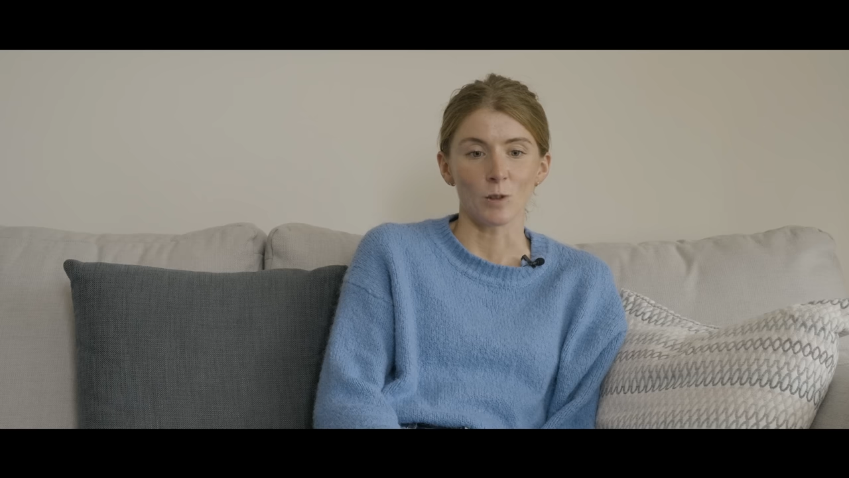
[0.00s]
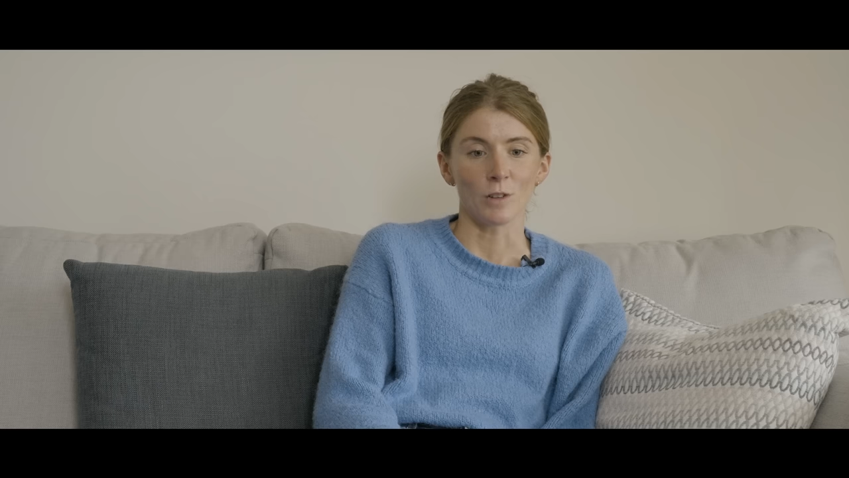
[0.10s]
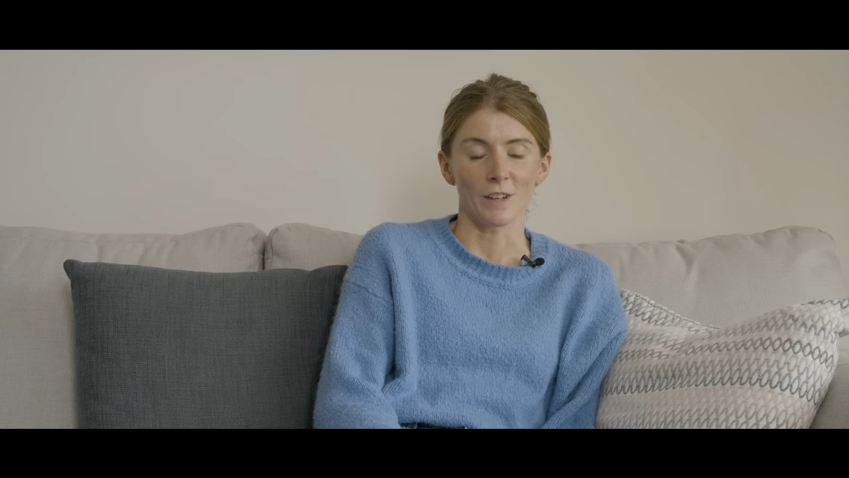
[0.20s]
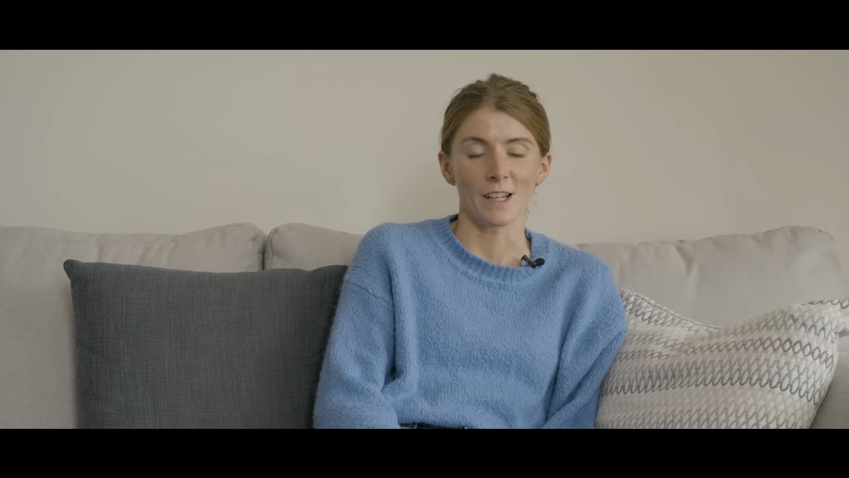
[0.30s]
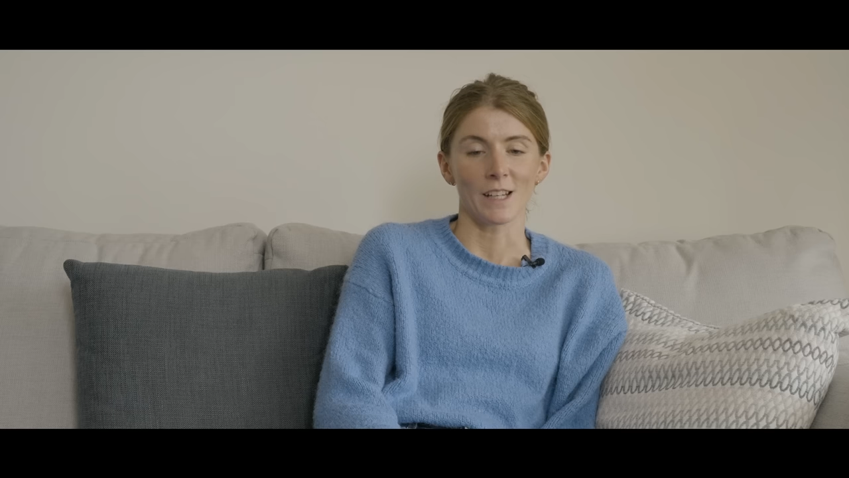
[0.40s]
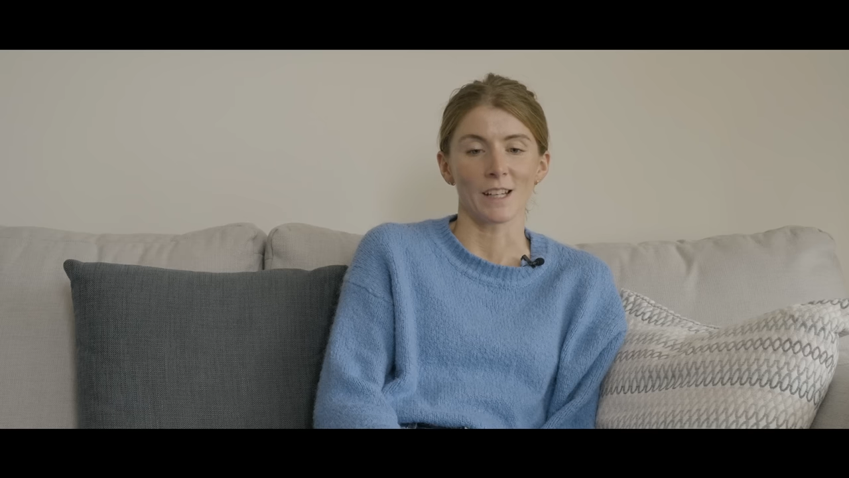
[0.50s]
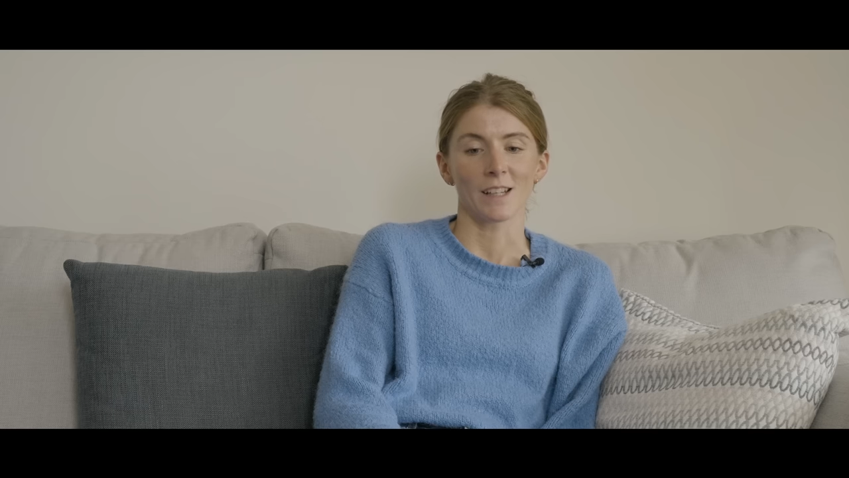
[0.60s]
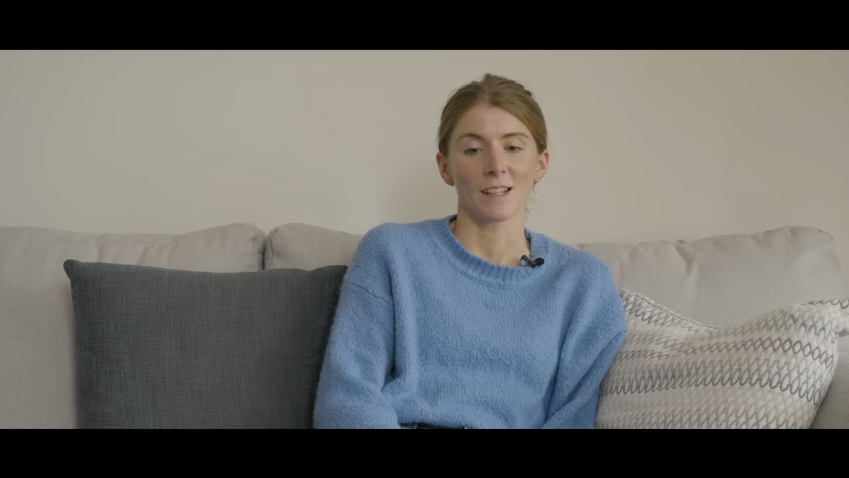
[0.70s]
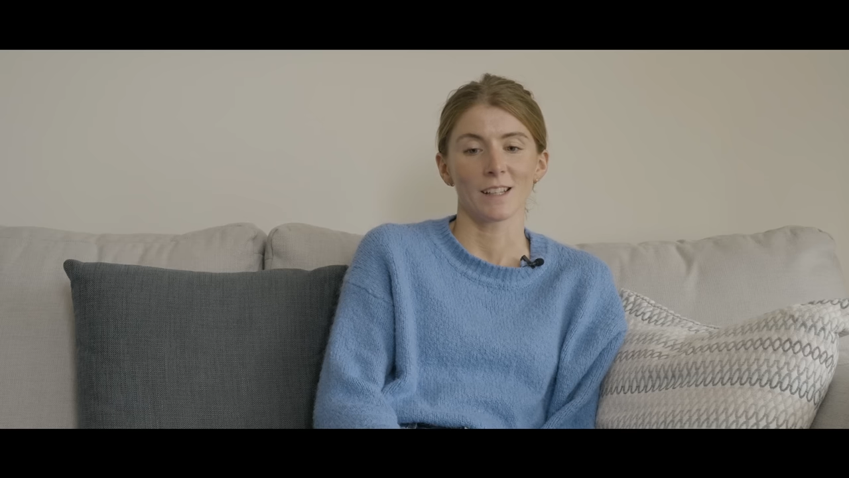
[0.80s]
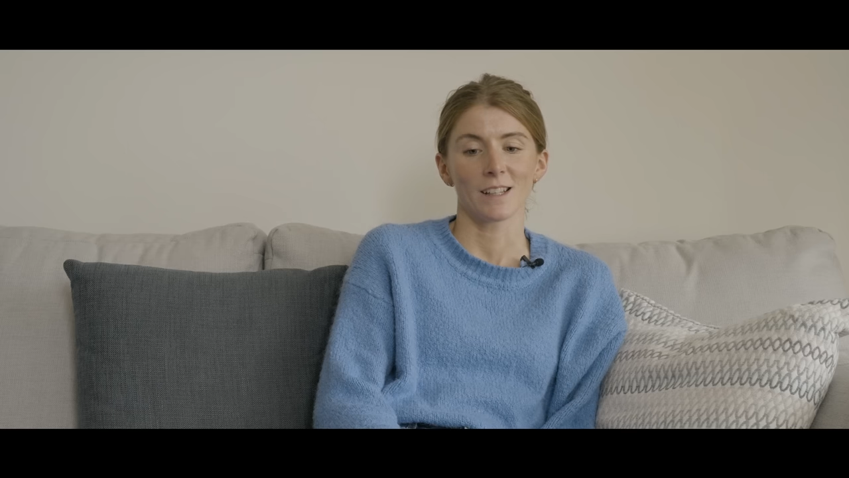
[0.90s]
overriding